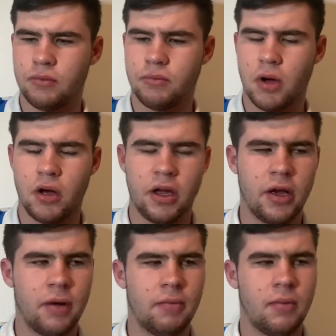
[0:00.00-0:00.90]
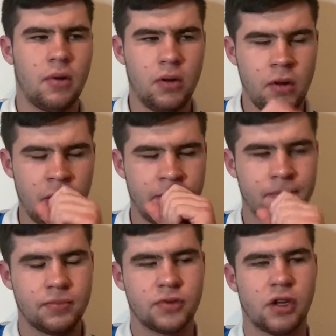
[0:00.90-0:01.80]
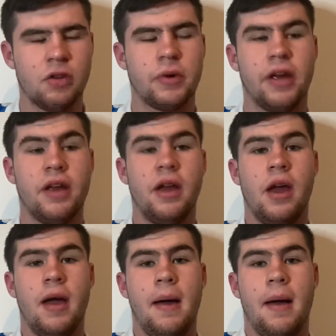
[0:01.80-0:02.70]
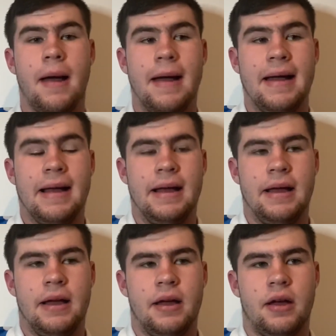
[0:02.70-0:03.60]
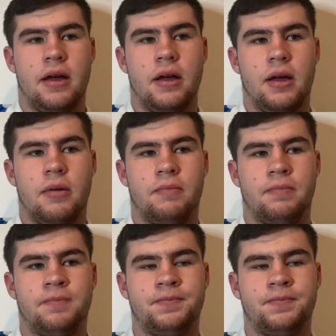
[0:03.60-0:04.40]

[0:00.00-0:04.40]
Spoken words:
But excuse me. Some